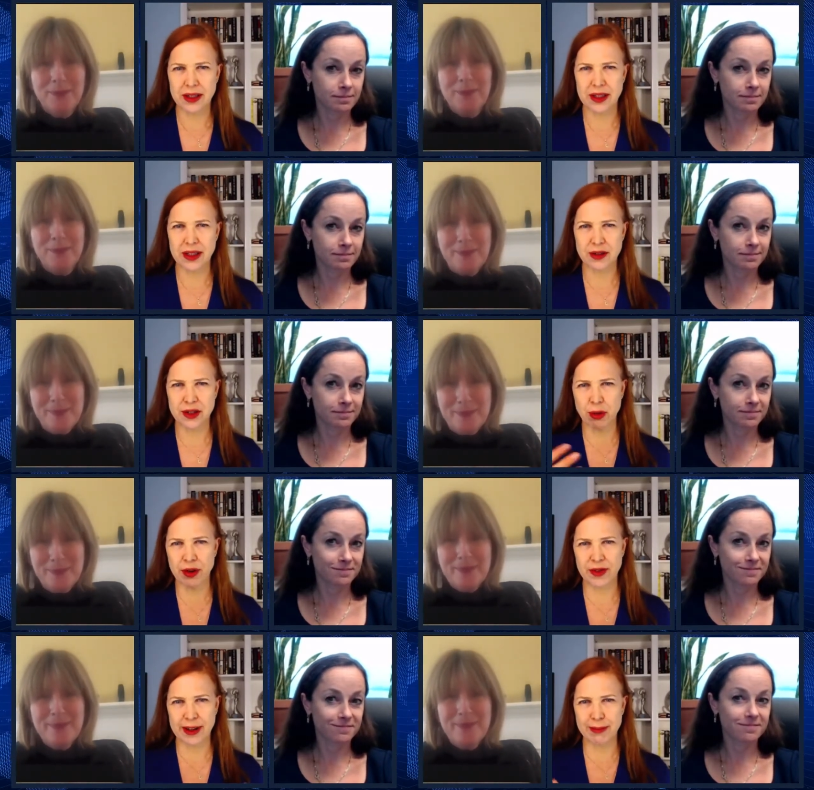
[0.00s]
Speaker 1: There's sort of
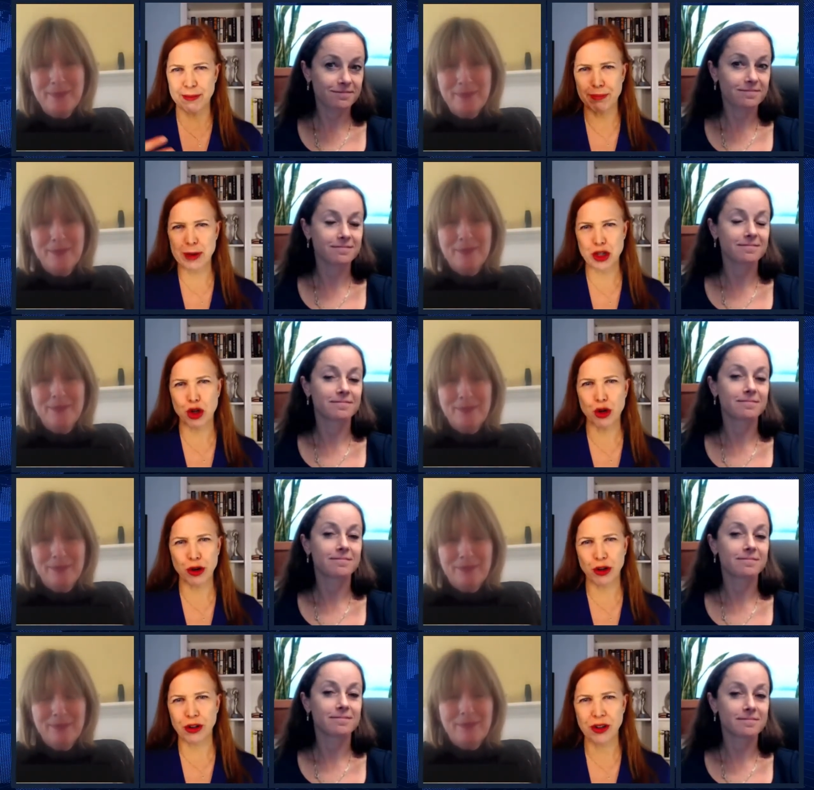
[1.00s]
a
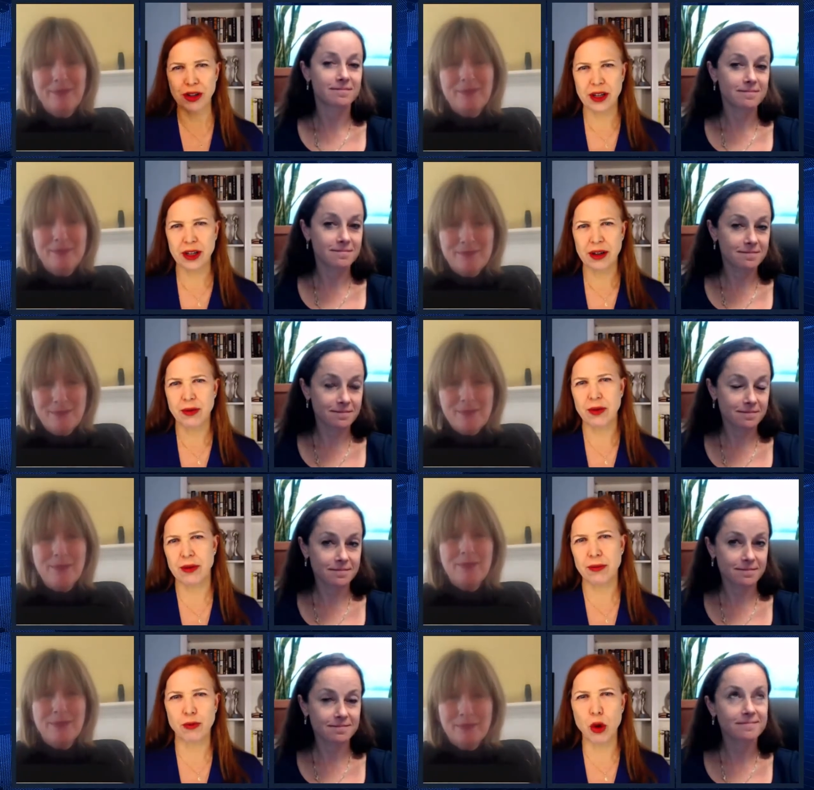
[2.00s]
maternal
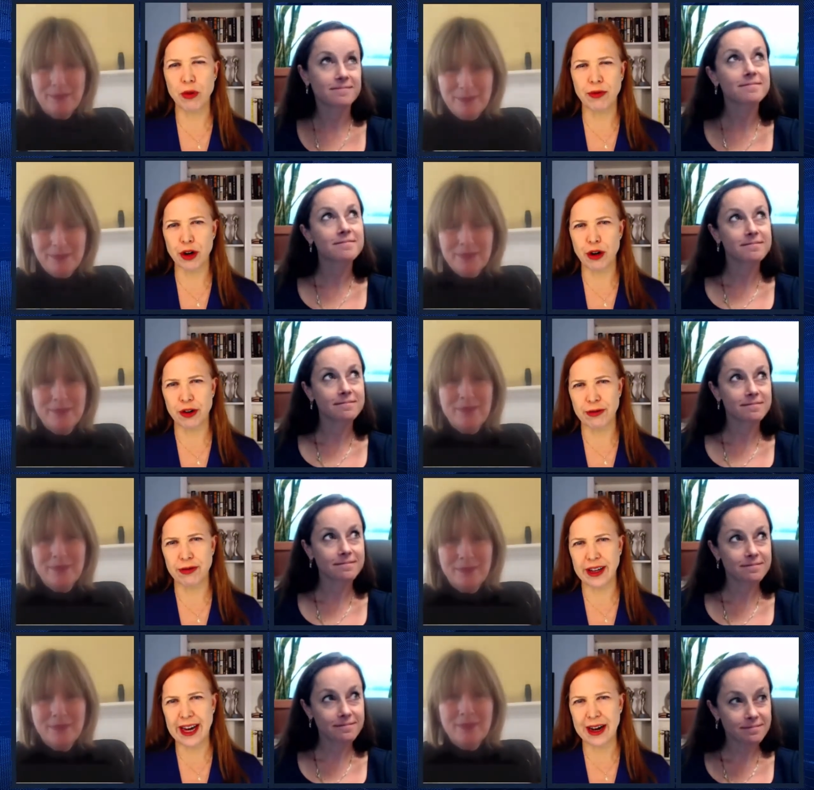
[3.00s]
role for her to
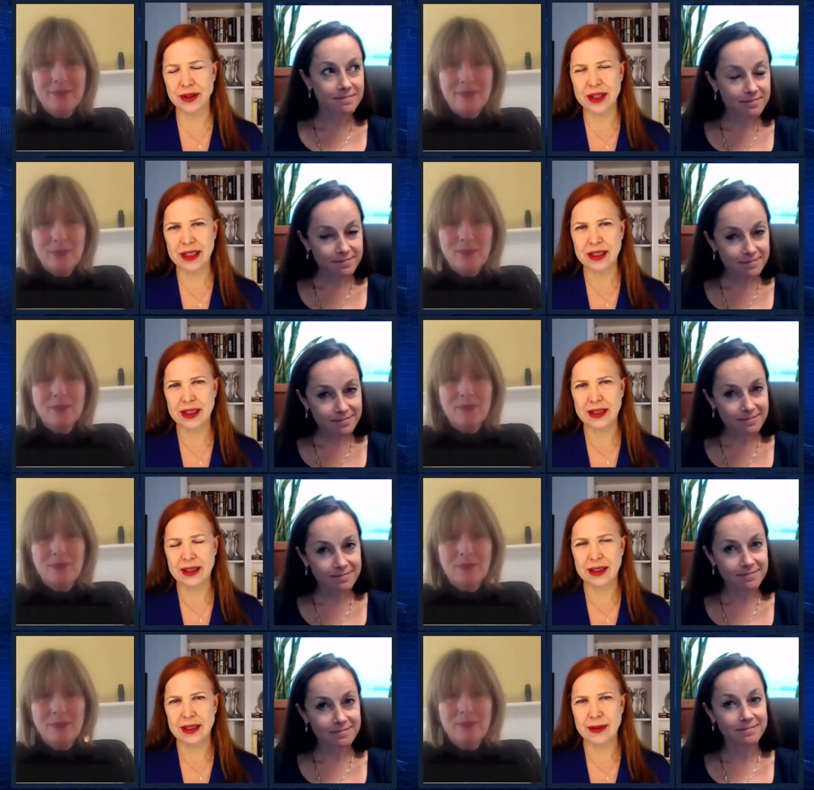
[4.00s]
fill out.
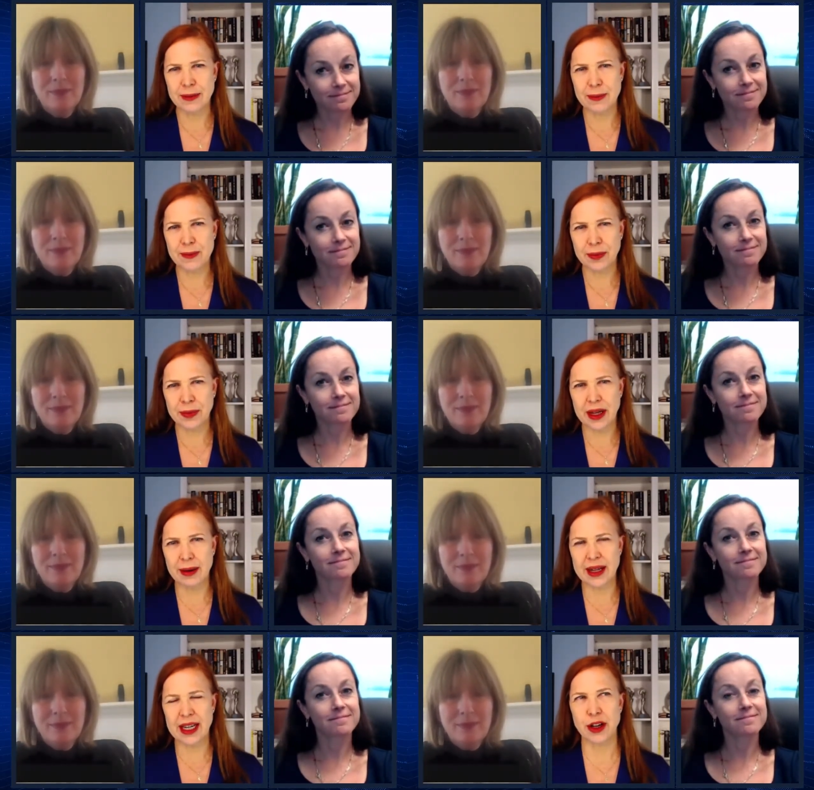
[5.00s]

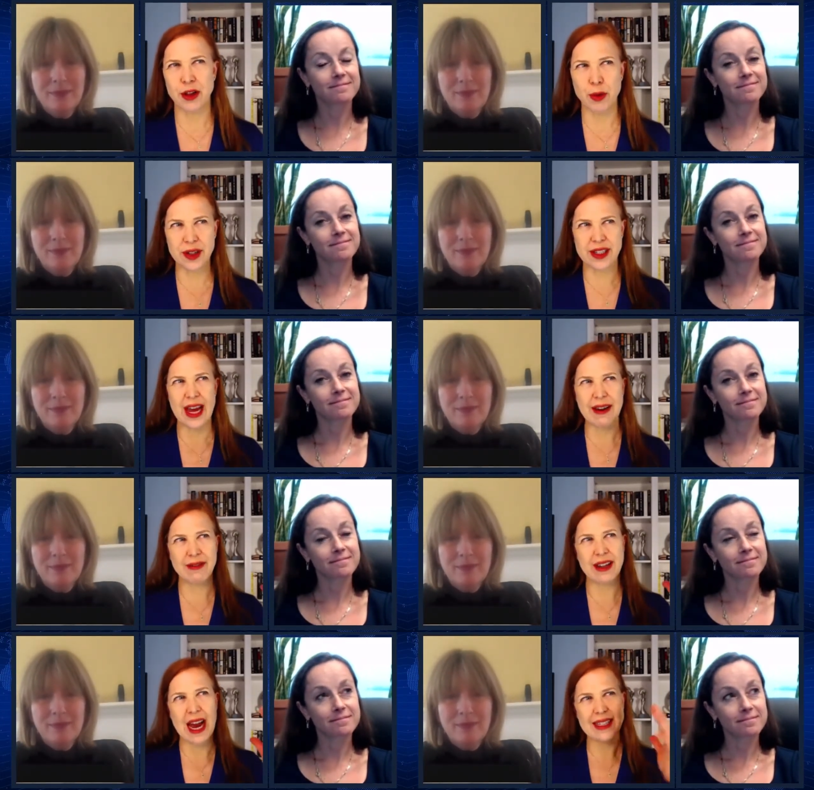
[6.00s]
In other words, that
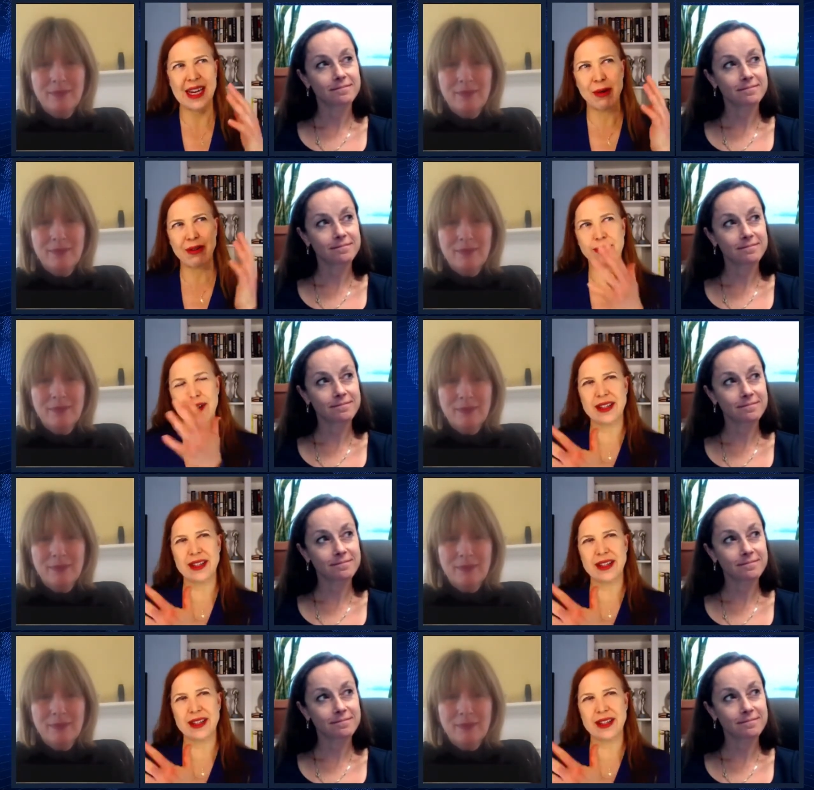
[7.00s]
that's how it fits